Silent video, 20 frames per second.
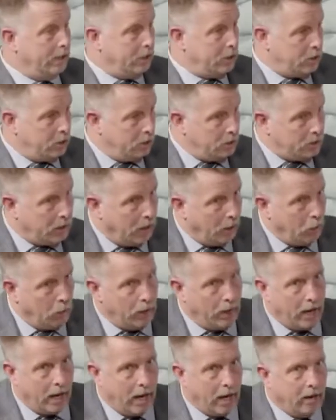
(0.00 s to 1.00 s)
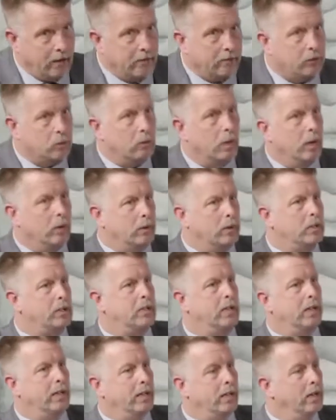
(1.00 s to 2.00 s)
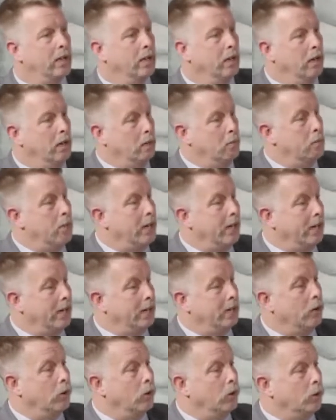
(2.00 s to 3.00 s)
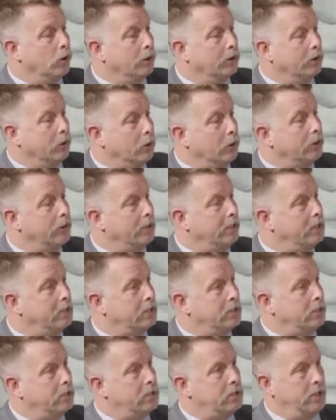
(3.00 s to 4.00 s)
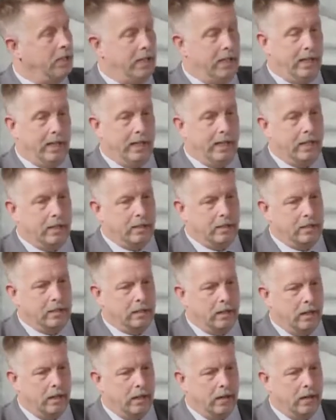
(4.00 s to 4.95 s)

issues that we have throughout the city being an old northeastern city, is